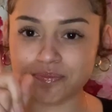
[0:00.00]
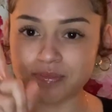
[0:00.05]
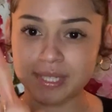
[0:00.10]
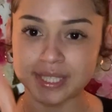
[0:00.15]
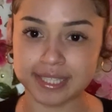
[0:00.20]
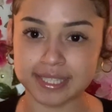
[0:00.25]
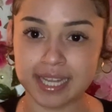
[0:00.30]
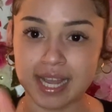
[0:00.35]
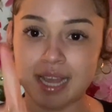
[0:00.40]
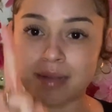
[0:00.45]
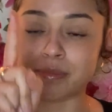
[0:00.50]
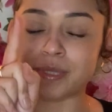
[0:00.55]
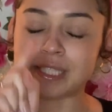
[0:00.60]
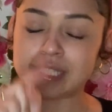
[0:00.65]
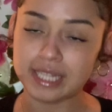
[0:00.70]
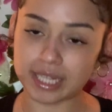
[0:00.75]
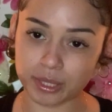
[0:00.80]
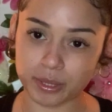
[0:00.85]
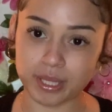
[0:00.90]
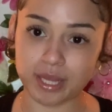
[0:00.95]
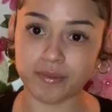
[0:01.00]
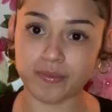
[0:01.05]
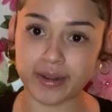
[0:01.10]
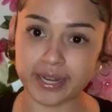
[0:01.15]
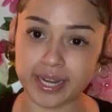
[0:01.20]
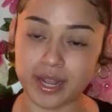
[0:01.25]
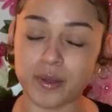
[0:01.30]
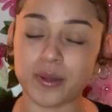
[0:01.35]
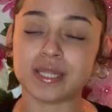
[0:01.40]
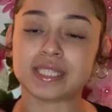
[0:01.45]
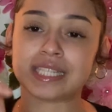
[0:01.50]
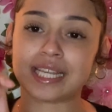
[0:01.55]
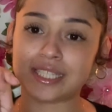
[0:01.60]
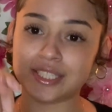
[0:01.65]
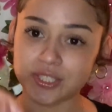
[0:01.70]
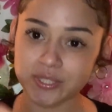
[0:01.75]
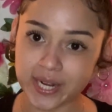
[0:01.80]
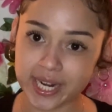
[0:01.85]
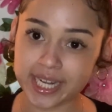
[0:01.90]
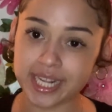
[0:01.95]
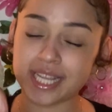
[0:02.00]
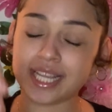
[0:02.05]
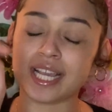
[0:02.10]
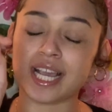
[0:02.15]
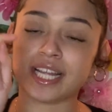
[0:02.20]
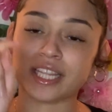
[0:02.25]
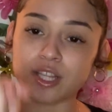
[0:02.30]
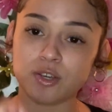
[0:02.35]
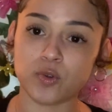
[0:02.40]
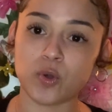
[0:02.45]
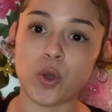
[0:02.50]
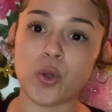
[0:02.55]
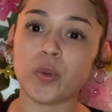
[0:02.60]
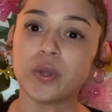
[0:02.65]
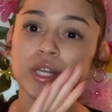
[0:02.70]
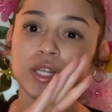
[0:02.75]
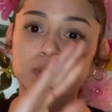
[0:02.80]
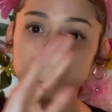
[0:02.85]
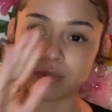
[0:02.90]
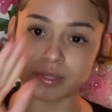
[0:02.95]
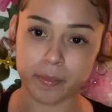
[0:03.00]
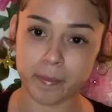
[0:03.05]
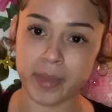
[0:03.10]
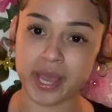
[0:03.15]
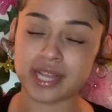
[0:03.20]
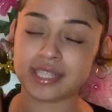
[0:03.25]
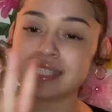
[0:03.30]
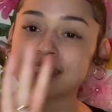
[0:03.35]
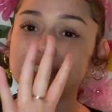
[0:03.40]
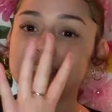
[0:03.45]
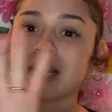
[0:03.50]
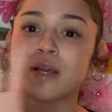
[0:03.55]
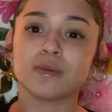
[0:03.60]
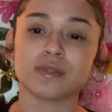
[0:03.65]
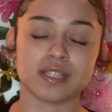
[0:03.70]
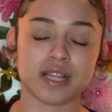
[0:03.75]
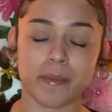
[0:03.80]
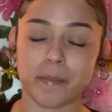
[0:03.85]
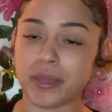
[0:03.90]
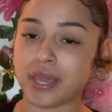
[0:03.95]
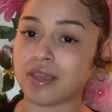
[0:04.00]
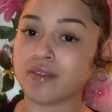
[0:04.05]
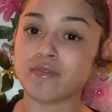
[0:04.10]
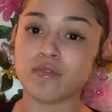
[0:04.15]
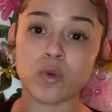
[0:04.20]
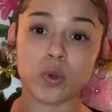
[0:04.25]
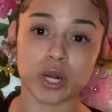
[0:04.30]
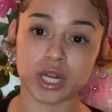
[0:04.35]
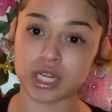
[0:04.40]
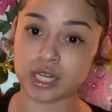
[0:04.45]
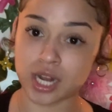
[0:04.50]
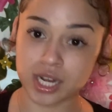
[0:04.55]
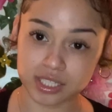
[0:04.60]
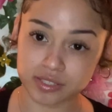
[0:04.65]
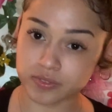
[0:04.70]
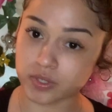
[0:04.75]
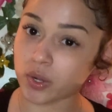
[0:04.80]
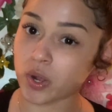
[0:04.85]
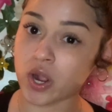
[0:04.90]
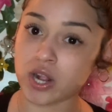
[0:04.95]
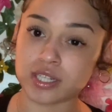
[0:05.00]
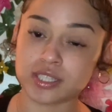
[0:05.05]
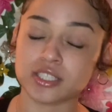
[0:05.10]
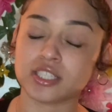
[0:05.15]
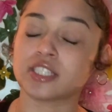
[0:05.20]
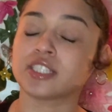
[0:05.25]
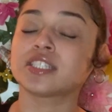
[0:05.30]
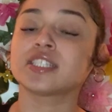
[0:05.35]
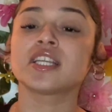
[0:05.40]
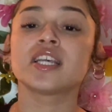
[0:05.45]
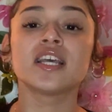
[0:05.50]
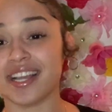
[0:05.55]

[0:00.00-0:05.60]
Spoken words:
It's not. I'm just telling you that right now because I tried it, got the quote, and it was a mess, and I was not paying $400 for no car insurance.